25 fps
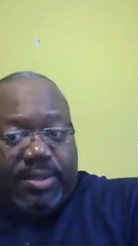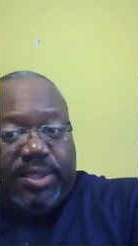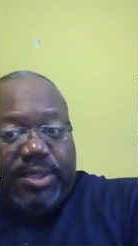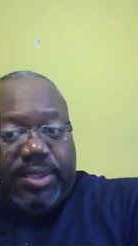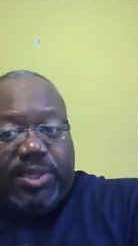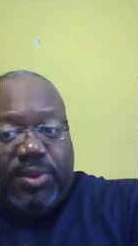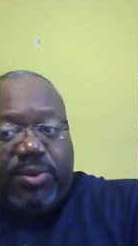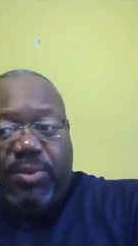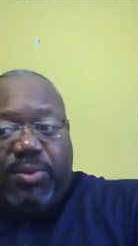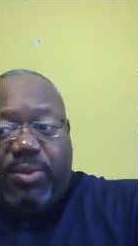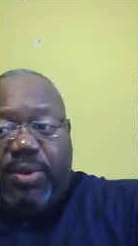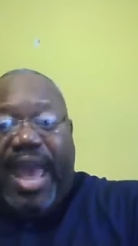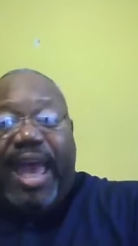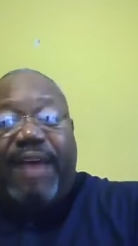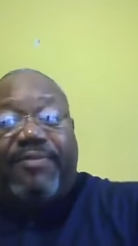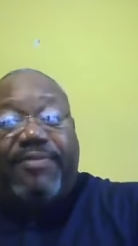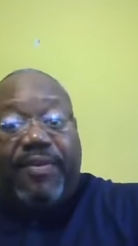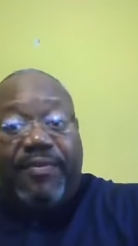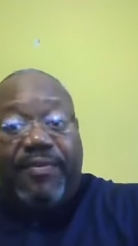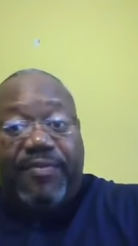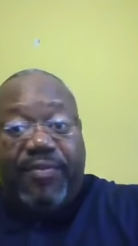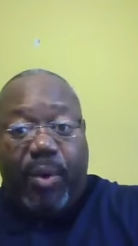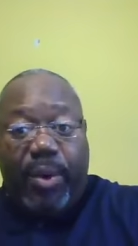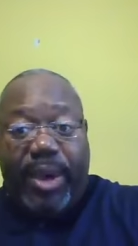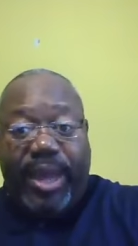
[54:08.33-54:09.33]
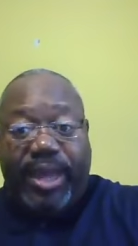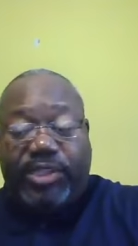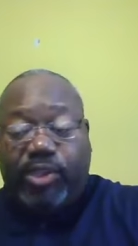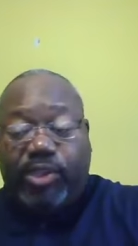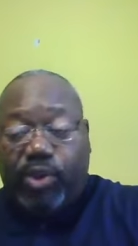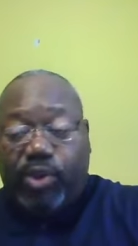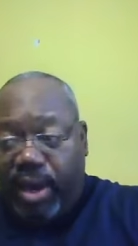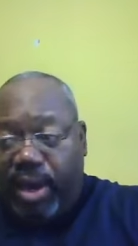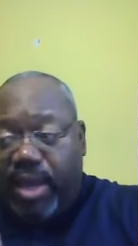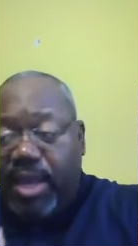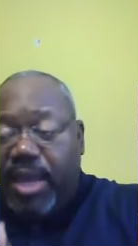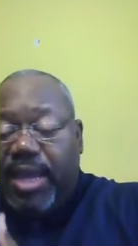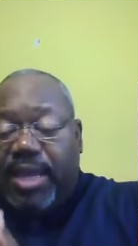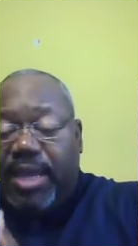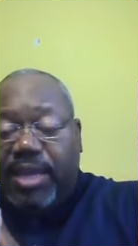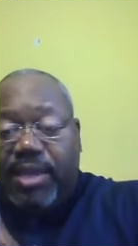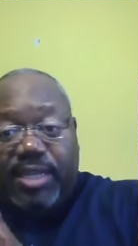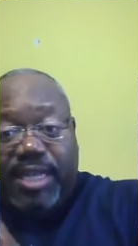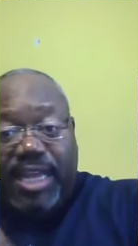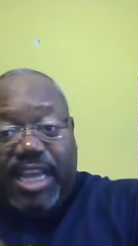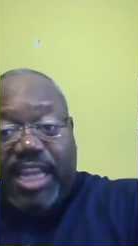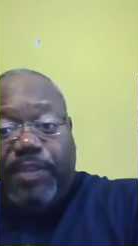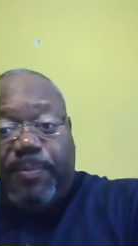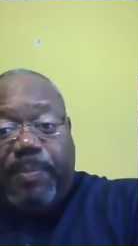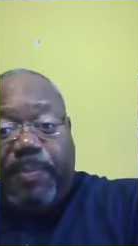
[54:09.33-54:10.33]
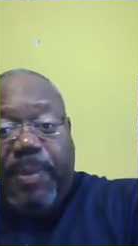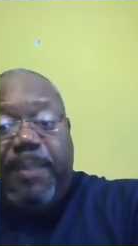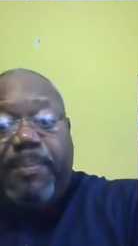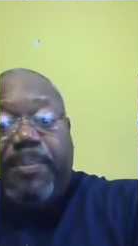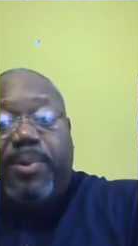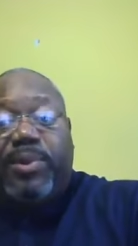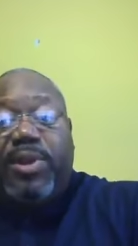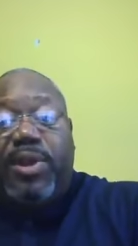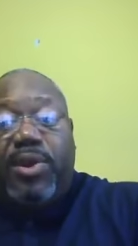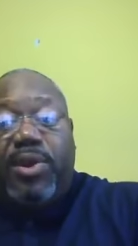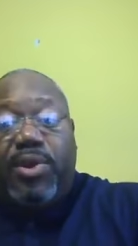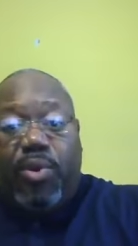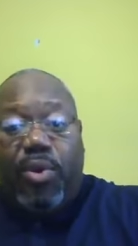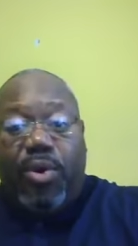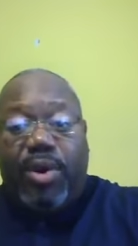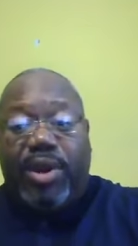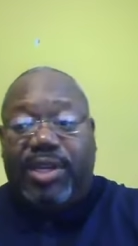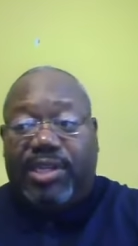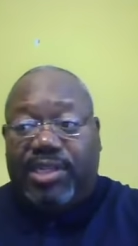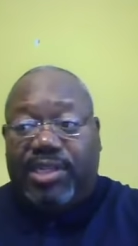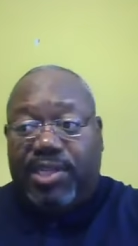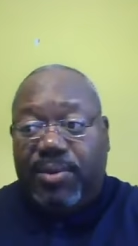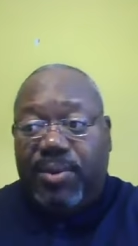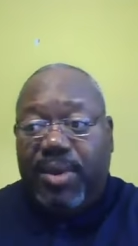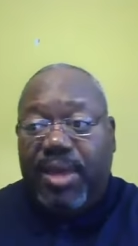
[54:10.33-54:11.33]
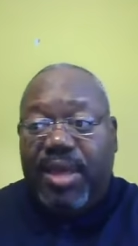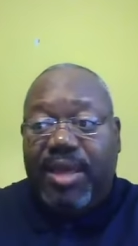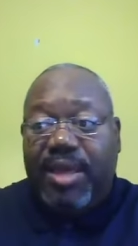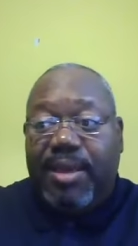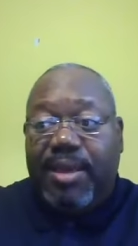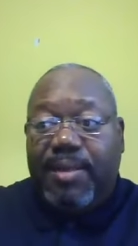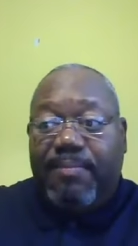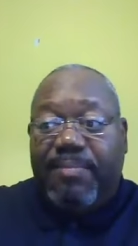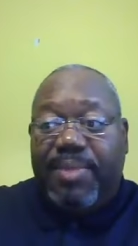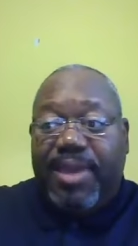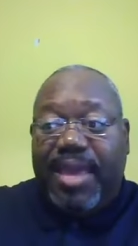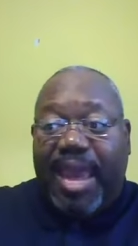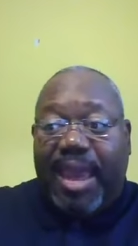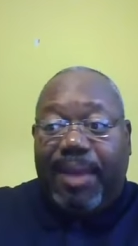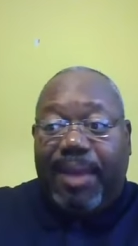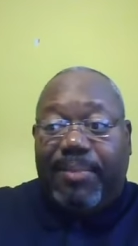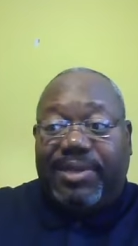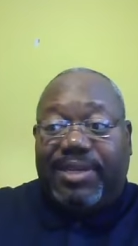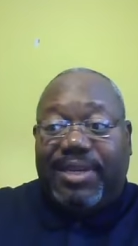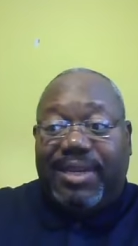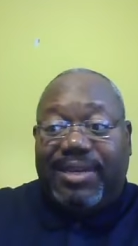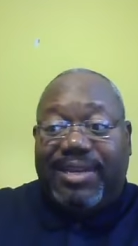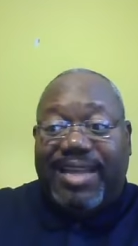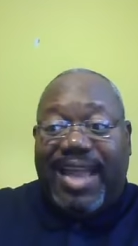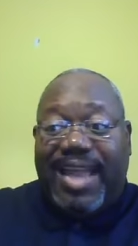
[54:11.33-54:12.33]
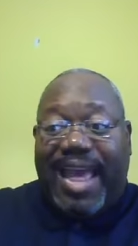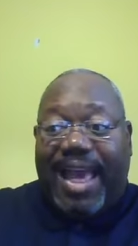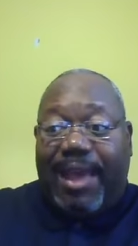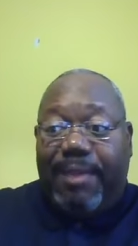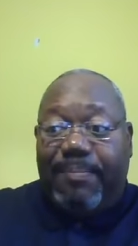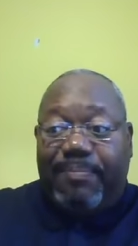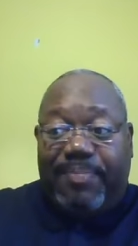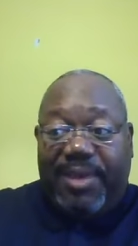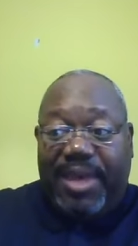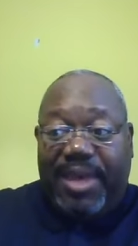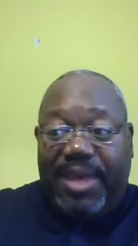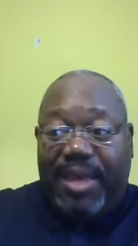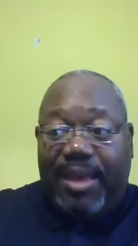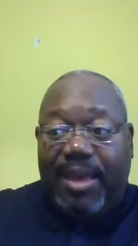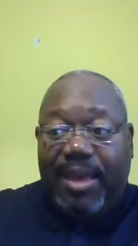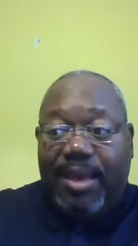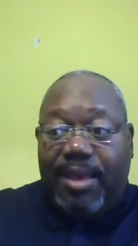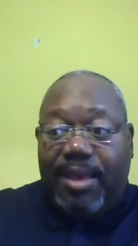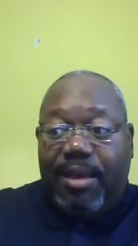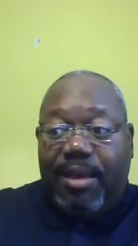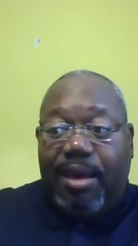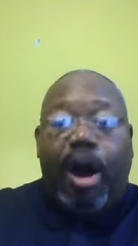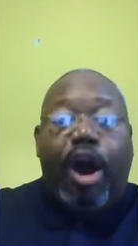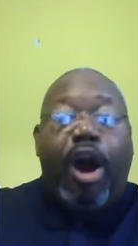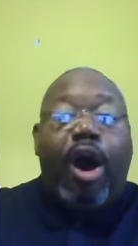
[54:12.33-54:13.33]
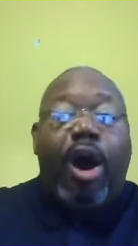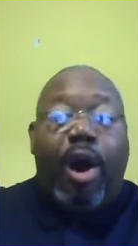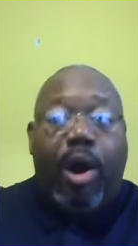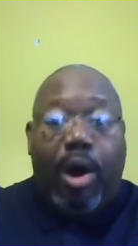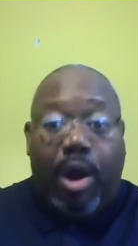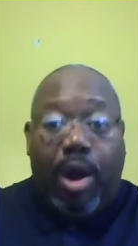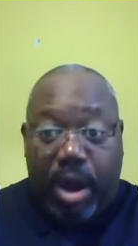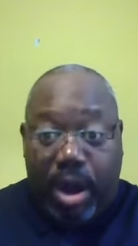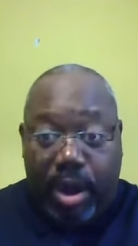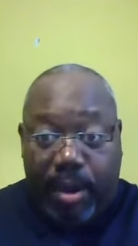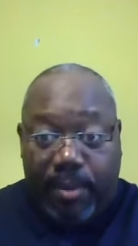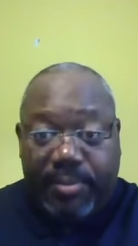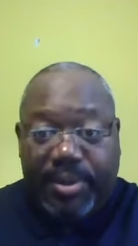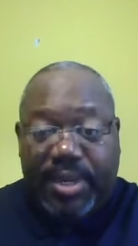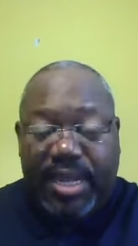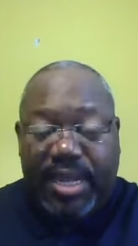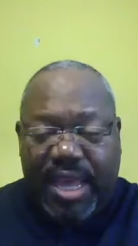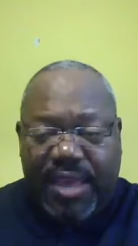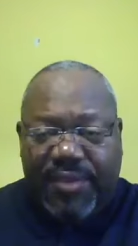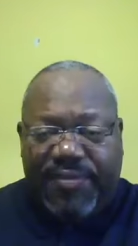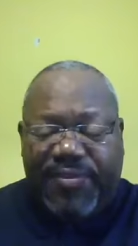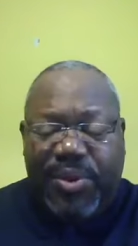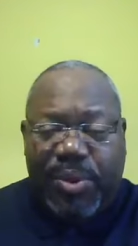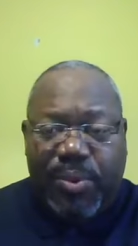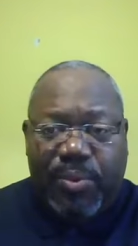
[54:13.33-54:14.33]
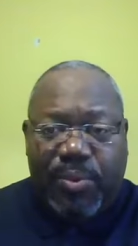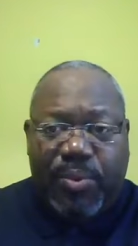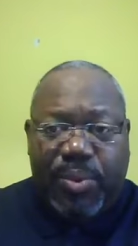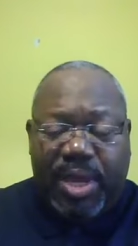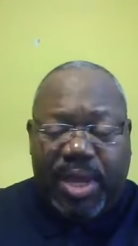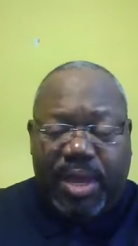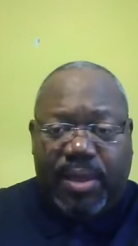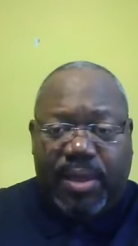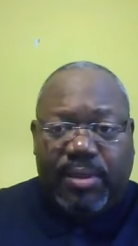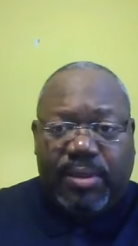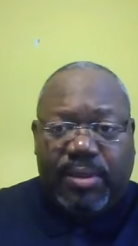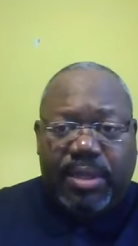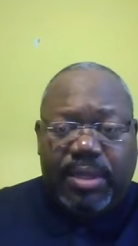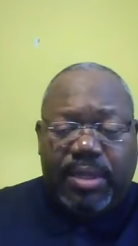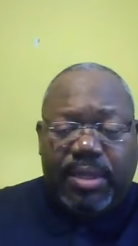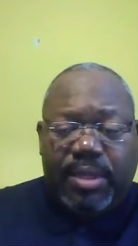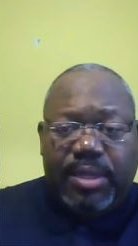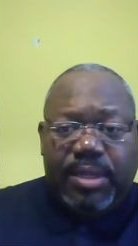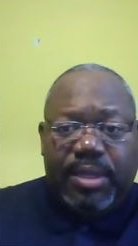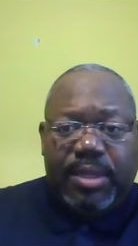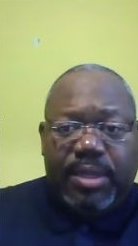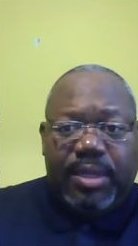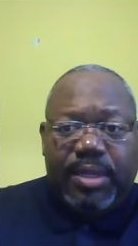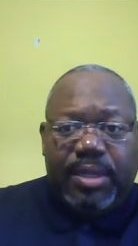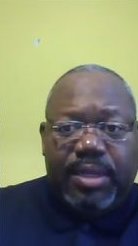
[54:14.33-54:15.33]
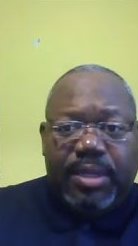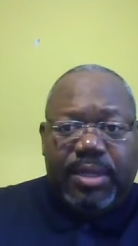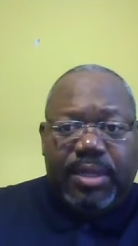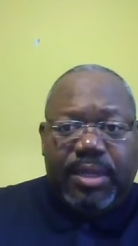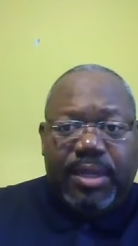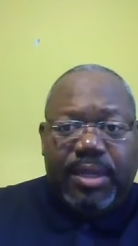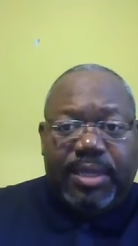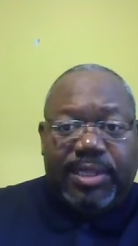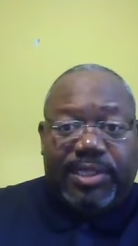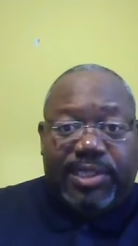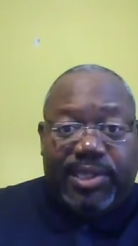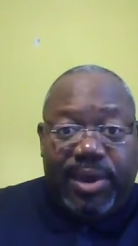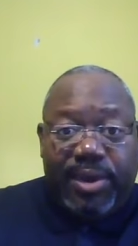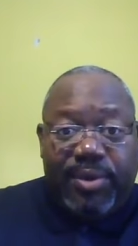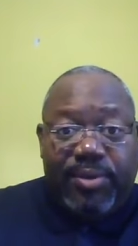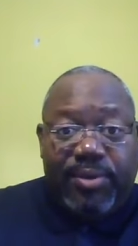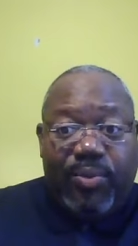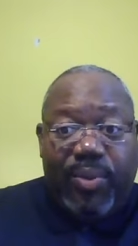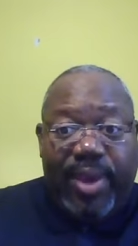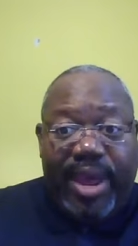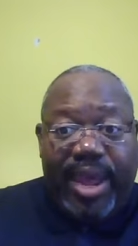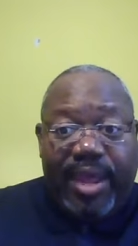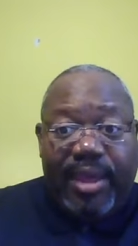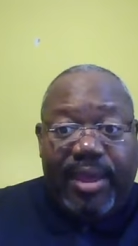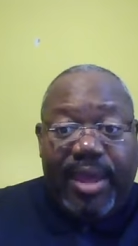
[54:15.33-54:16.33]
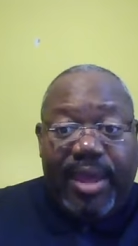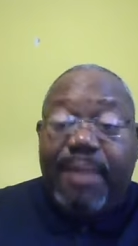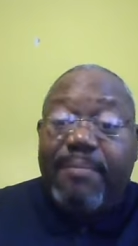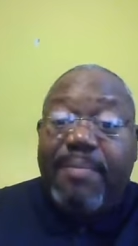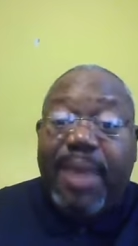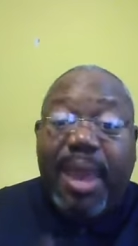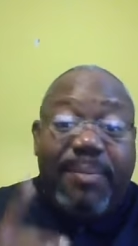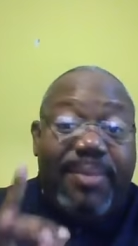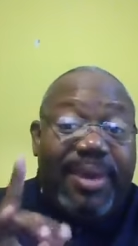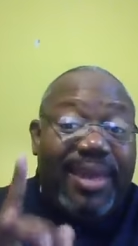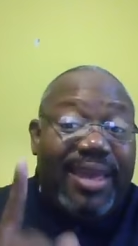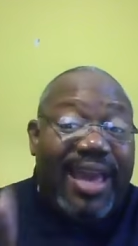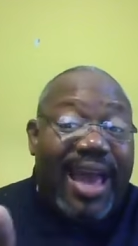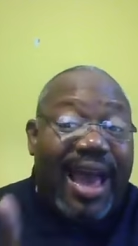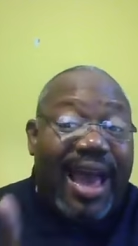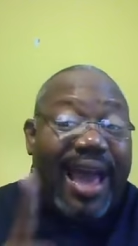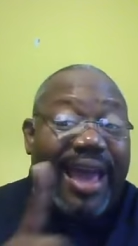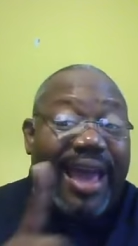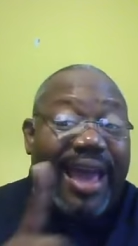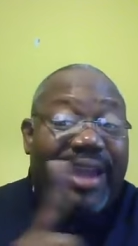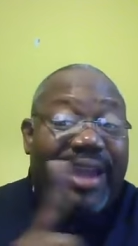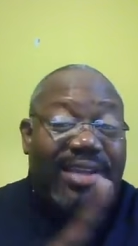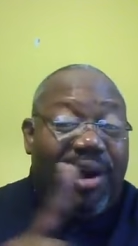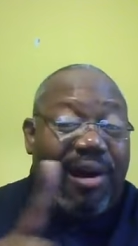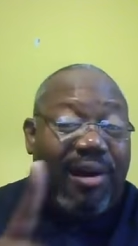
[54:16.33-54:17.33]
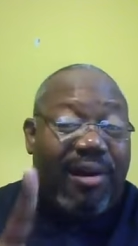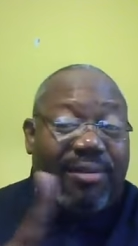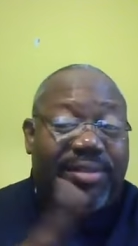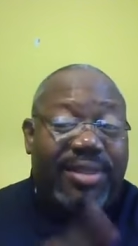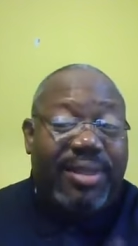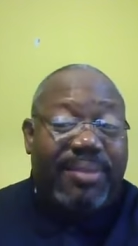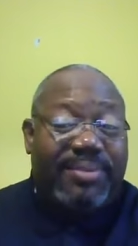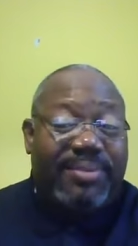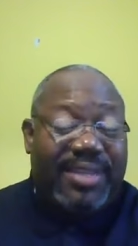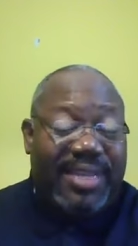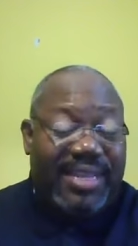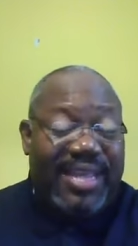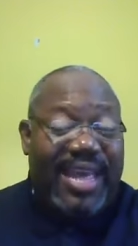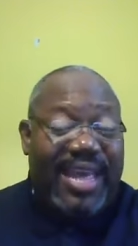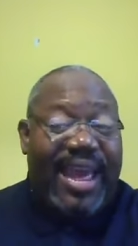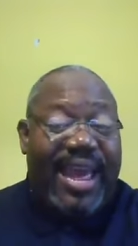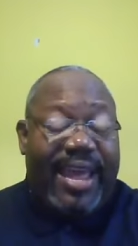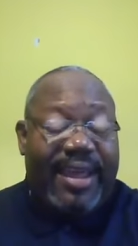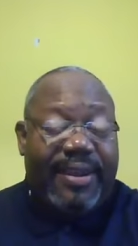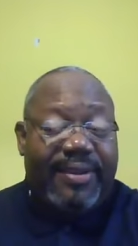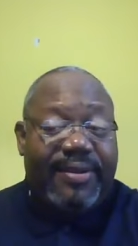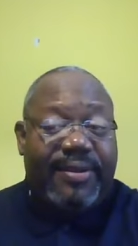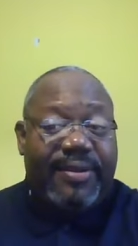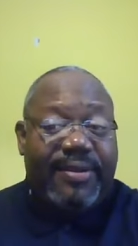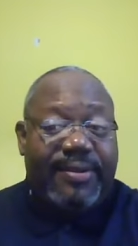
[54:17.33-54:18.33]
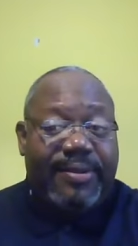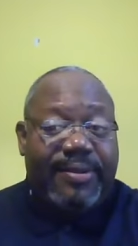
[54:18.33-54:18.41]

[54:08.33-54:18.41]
to have a voice, or these people in order to be able to not be harmed, if you will in a certain way. And maybe God's called them to that.